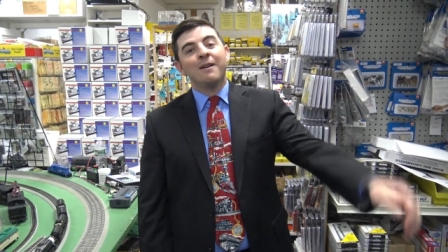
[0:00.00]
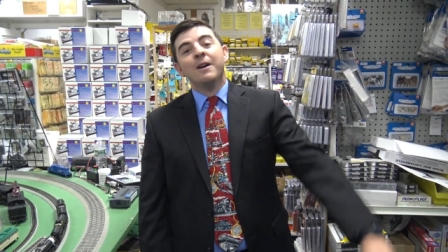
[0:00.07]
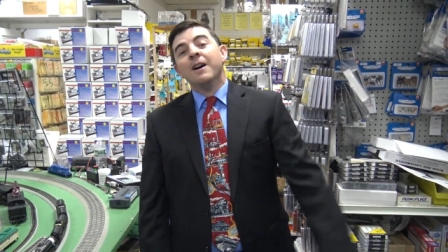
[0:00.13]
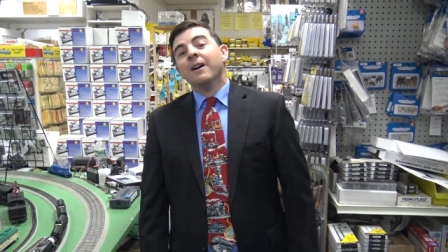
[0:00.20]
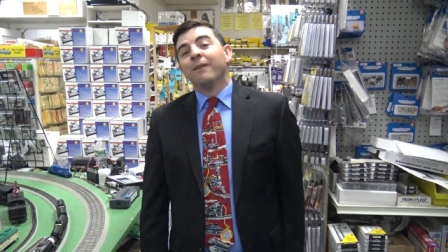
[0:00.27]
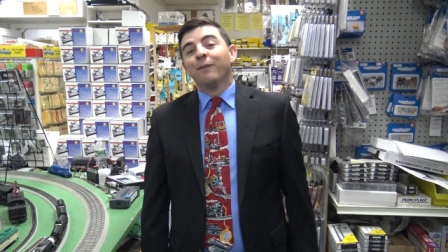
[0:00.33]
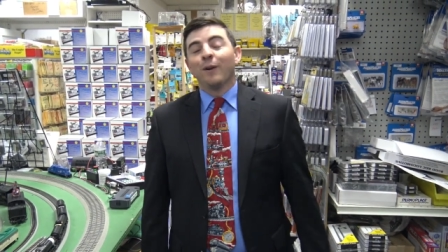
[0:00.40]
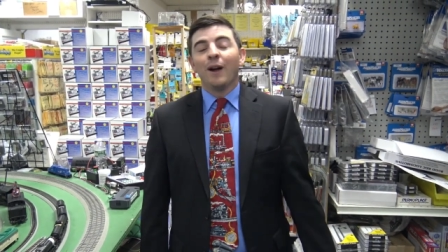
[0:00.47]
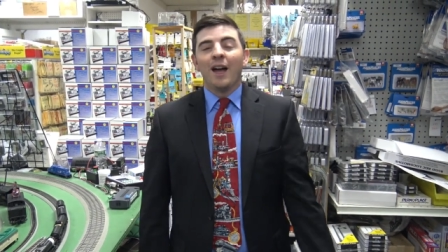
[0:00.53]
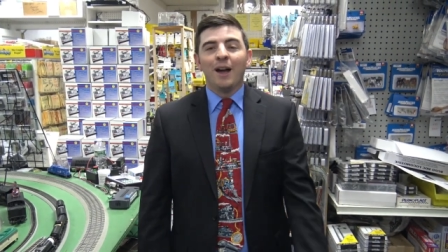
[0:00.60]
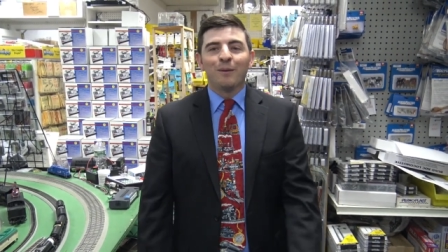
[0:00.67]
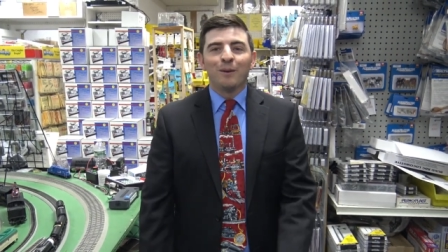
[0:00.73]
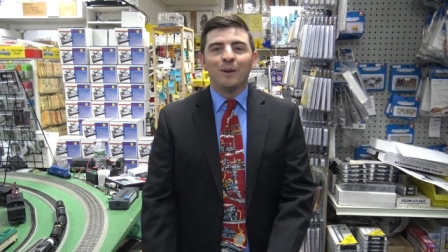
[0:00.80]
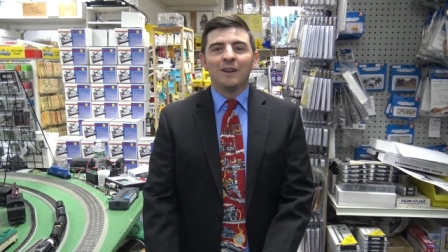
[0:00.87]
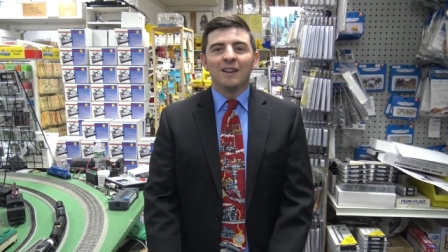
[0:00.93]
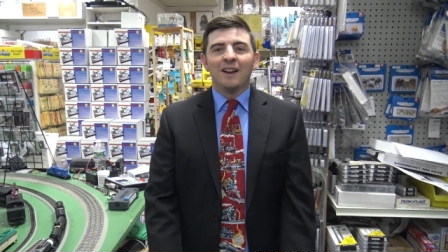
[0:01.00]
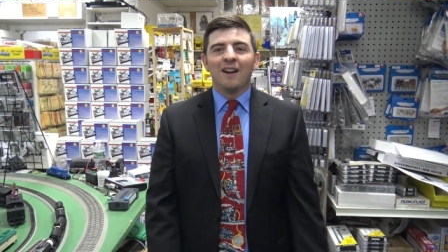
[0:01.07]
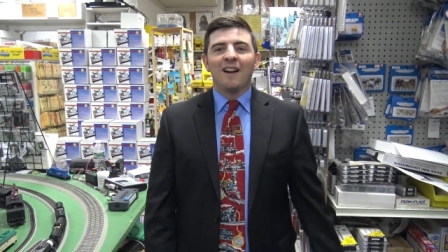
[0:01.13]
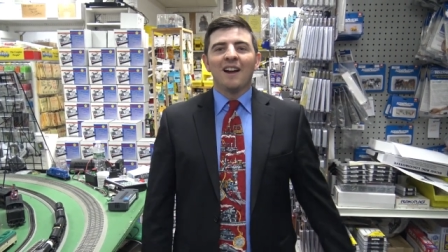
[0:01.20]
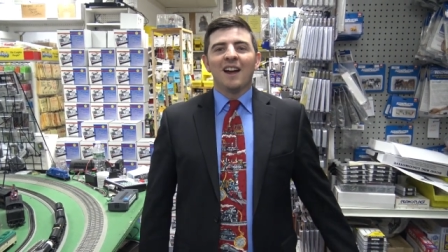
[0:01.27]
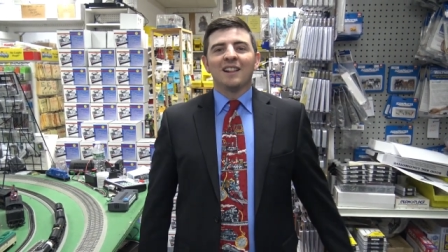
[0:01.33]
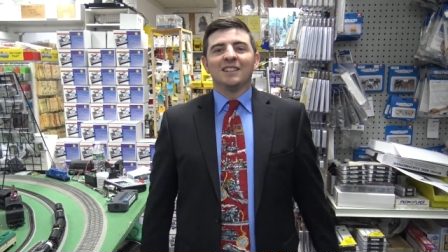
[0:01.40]
For everyone here
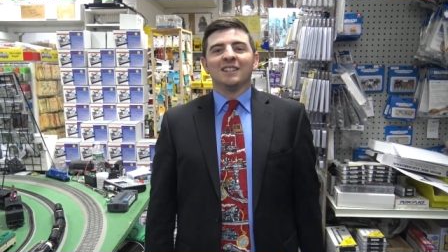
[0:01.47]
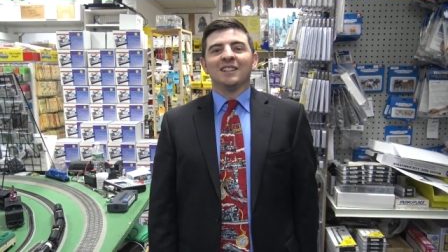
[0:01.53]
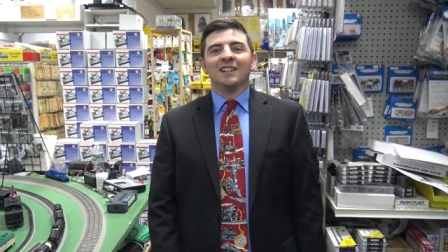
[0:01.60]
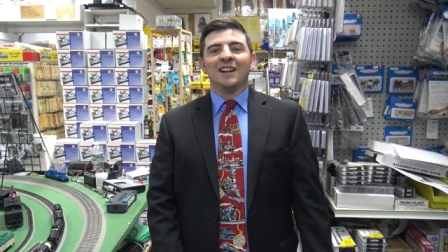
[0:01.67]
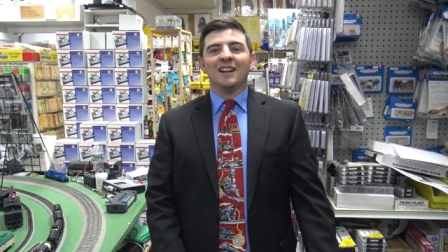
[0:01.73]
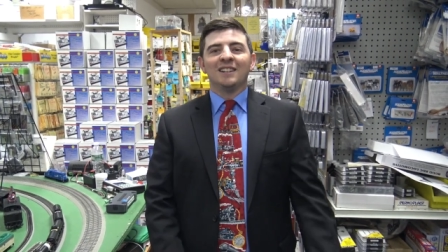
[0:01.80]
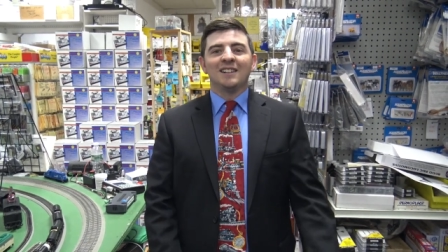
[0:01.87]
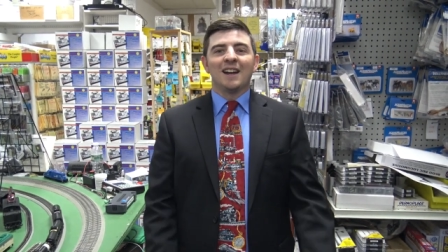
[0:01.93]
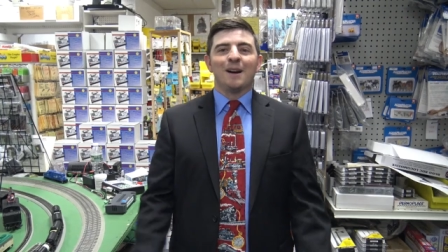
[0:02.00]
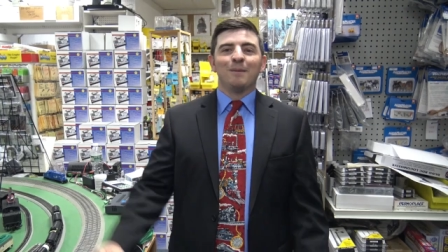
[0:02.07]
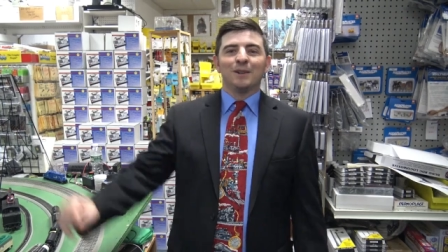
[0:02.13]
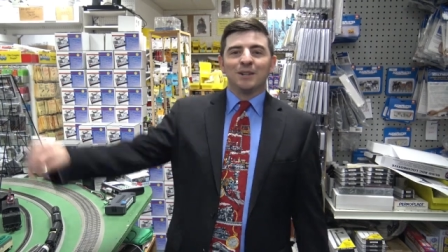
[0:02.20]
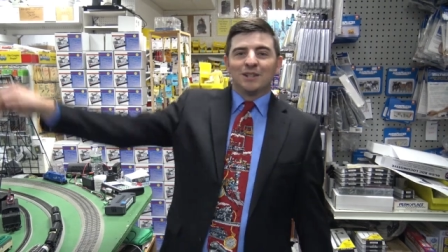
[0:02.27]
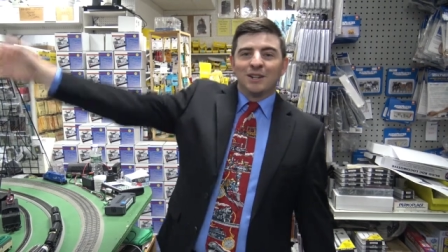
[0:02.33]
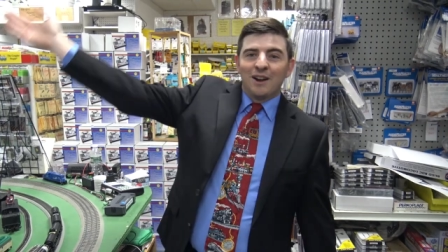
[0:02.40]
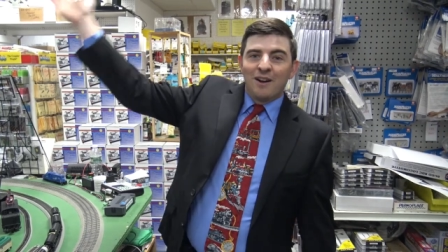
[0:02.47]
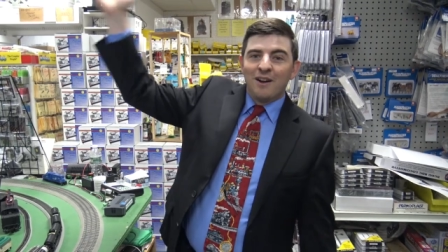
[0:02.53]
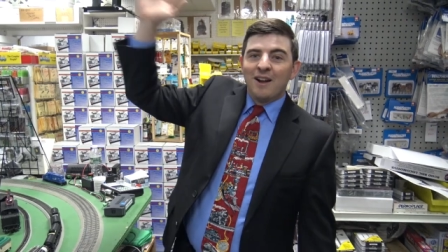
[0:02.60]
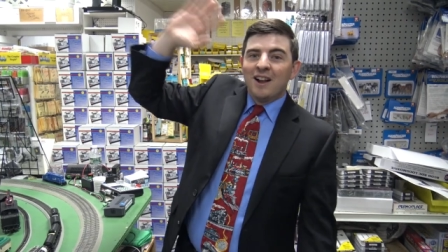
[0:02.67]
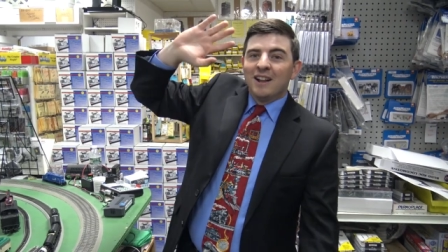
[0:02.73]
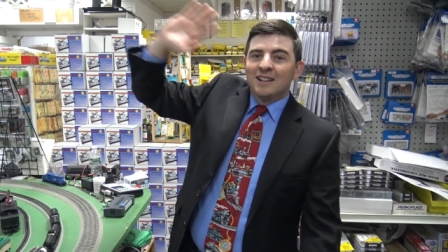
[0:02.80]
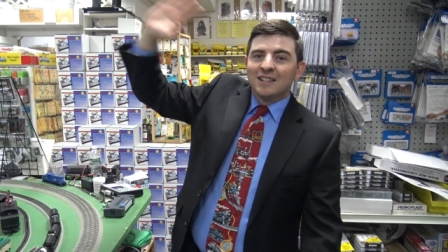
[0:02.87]
at the Tonight Dabbler Show,
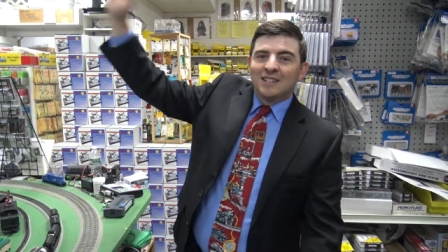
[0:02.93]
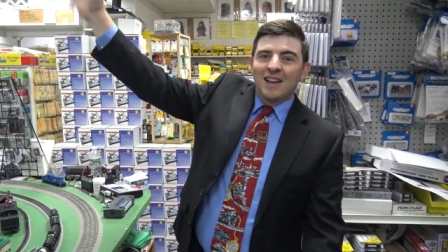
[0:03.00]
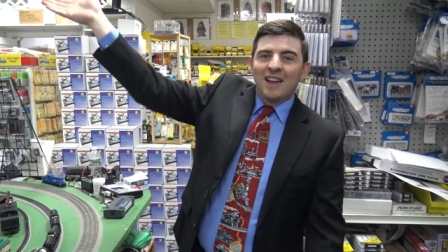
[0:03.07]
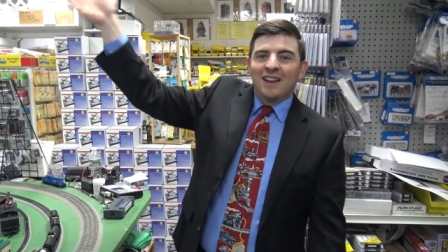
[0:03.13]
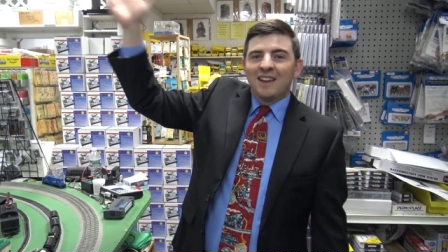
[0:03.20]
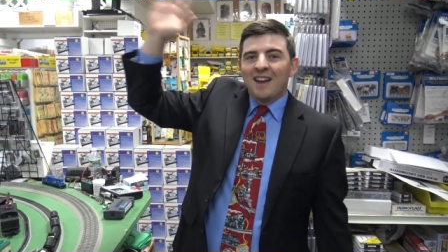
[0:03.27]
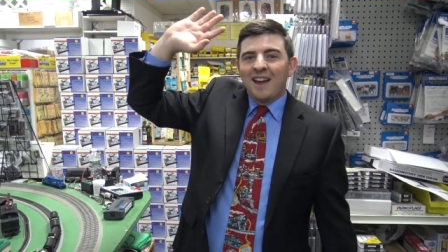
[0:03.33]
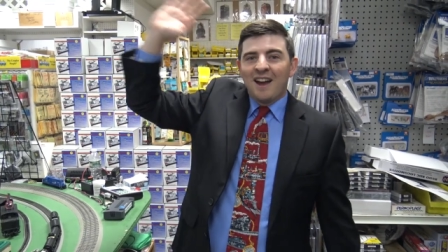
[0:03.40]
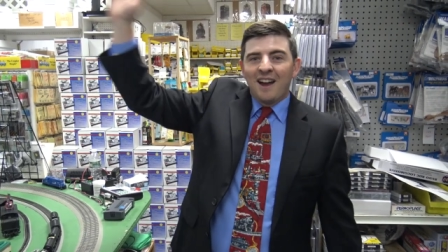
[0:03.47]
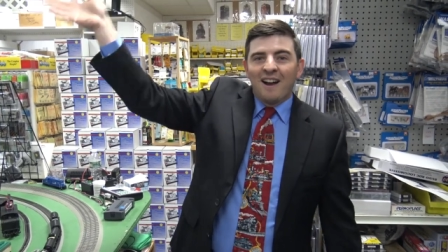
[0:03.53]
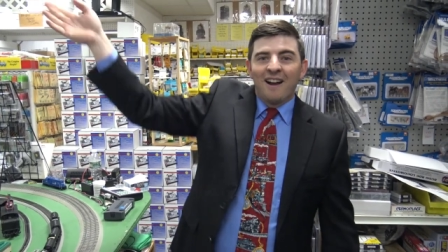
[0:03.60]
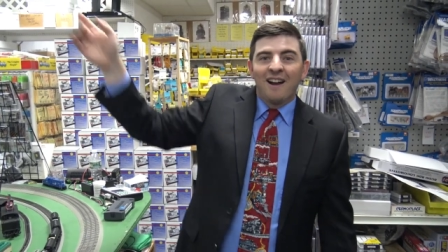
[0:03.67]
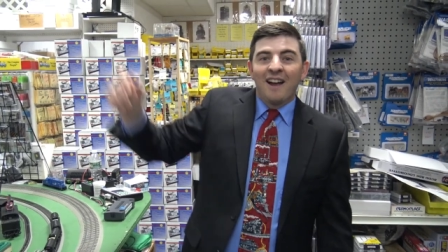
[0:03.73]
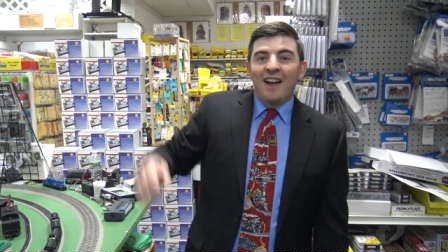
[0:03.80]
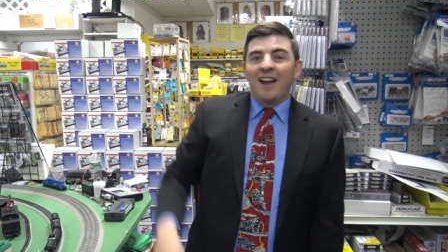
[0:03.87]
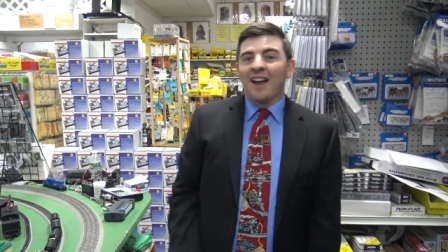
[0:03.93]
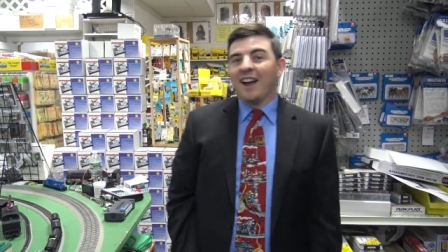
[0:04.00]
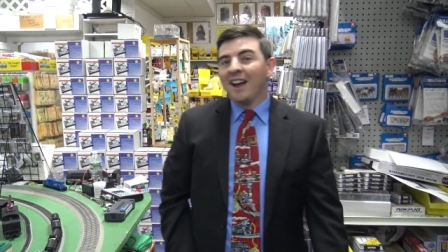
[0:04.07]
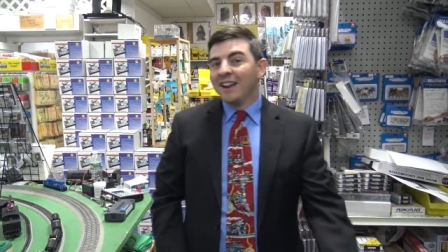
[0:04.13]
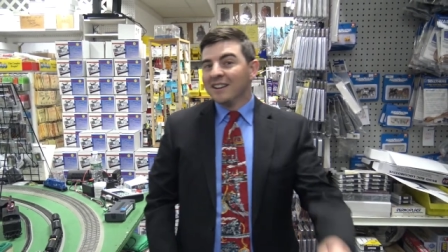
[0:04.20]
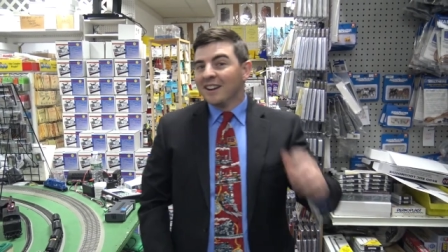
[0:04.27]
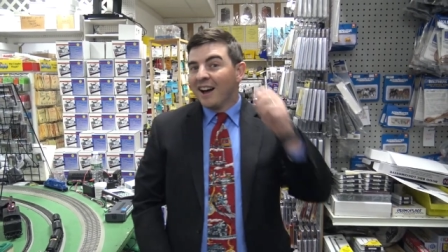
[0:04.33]
take care,
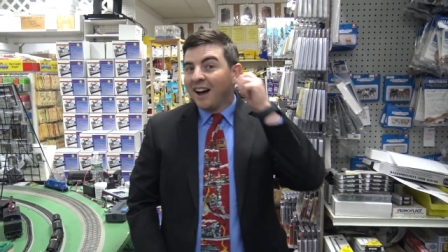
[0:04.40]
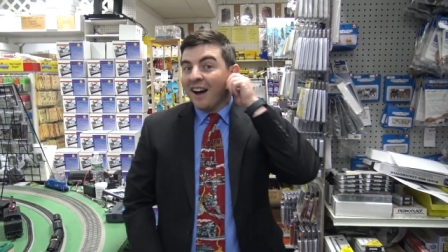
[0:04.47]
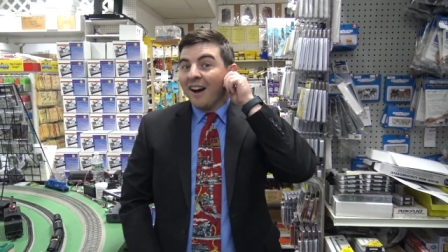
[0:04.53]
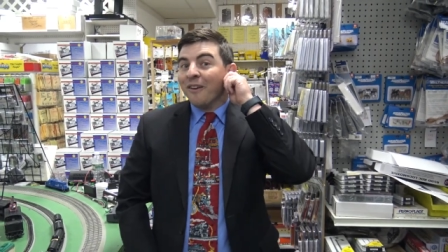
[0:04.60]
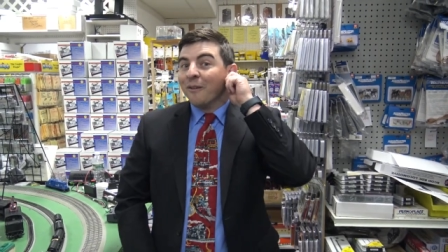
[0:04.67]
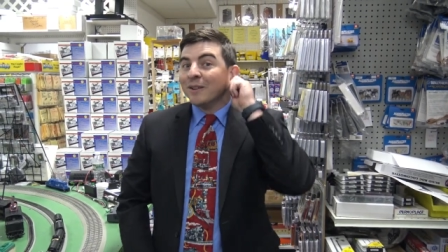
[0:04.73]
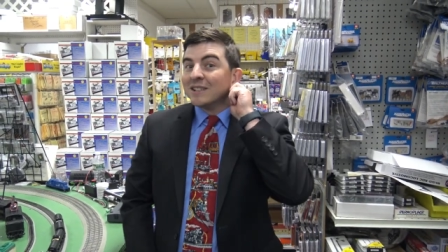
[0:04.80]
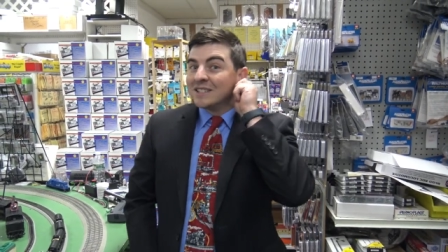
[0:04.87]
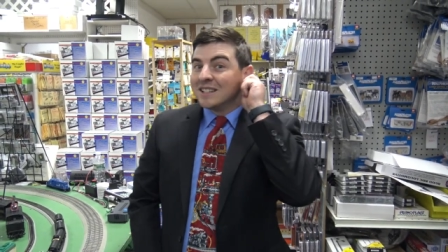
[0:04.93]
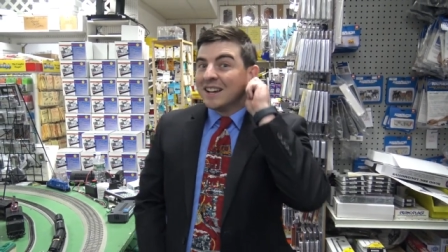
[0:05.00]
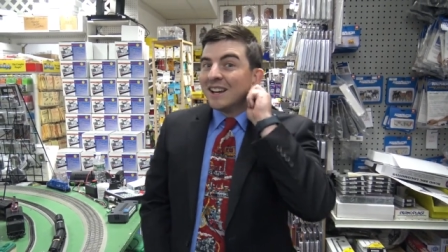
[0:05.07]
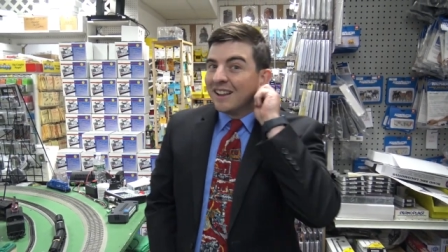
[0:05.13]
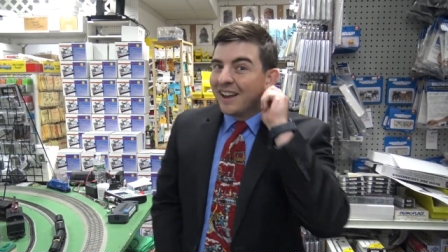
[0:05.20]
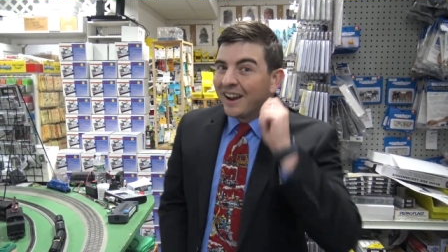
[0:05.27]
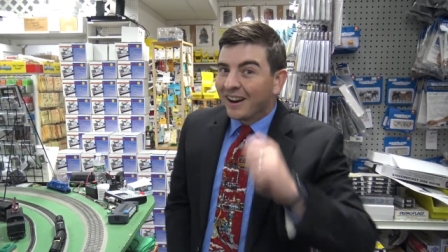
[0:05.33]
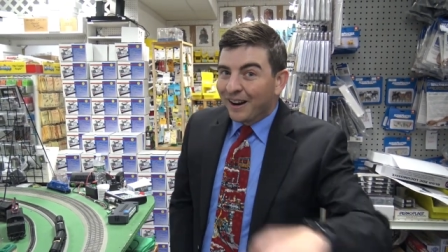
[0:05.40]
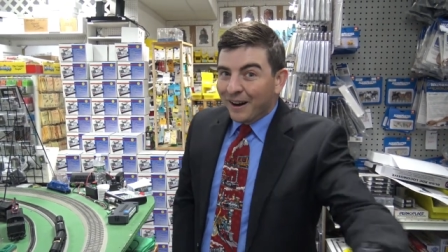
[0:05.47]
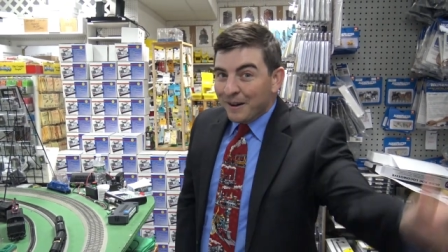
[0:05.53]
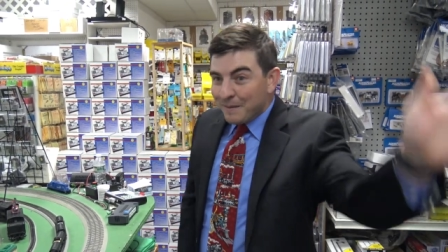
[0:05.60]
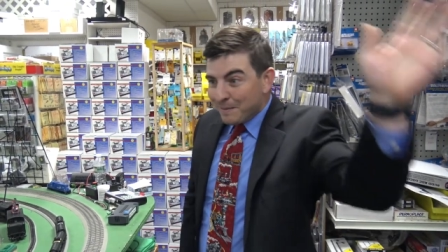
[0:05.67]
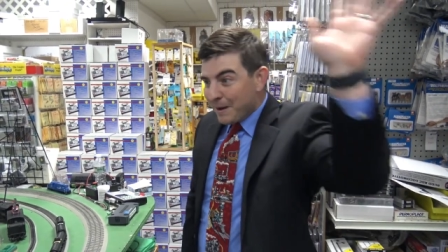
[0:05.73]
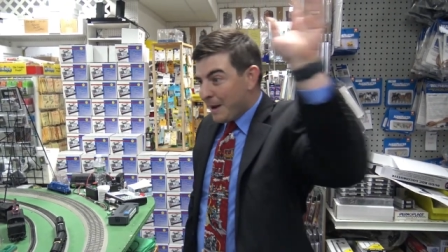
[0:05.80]
and uh, we'll see you later.
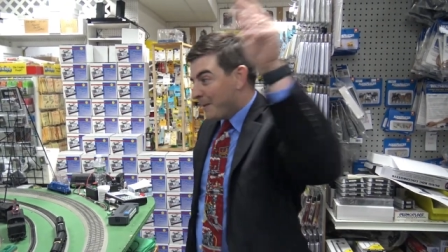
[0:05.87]
Bye